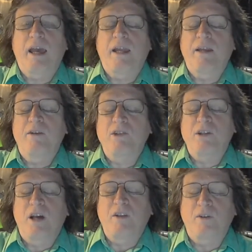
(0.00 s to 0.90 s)
And here's
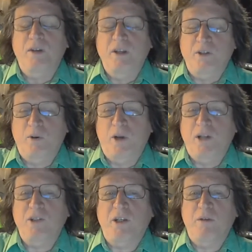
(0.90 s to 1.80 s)
another
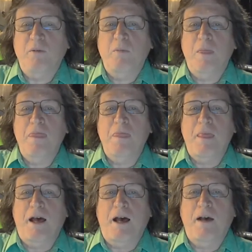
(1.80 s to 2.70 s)
interesting
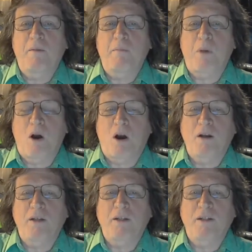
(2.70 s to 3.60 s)

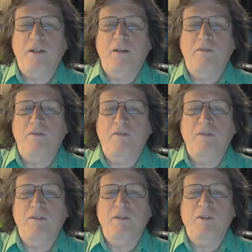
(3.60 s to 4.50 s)
part of
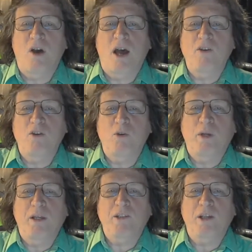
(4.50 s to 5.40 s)
not
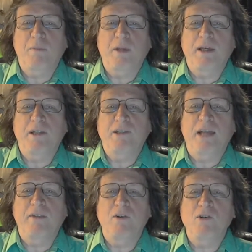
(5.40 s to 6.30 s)
doing something is
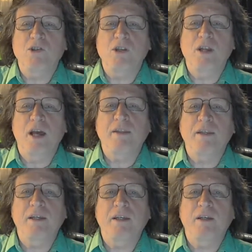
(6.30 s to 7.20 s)
that there's
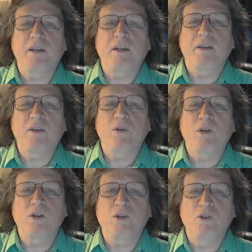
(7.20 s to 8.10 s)
nothing you
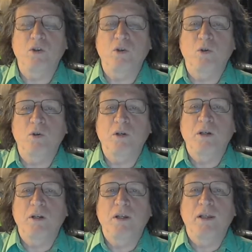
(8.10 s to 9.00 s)
can do
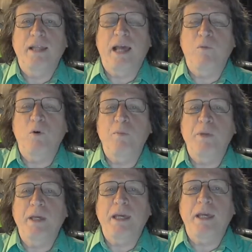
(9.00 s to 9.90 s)
that will
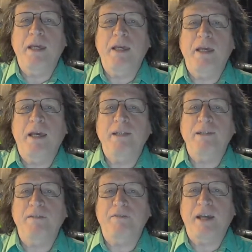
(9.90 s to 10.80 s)
be
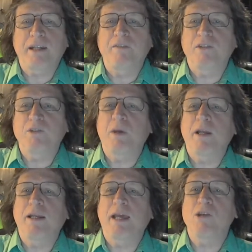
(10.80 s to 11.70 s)
as effective as
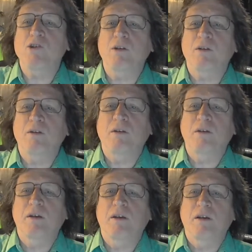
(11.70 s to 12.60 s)
meditation.
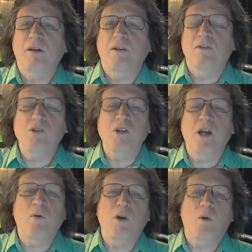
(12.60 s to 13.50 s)
There's
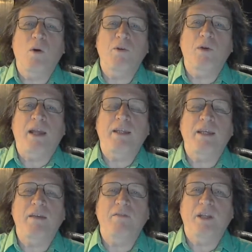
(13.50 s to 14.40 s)
no other
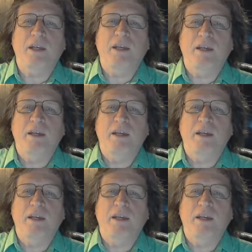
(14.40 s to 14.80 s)
activity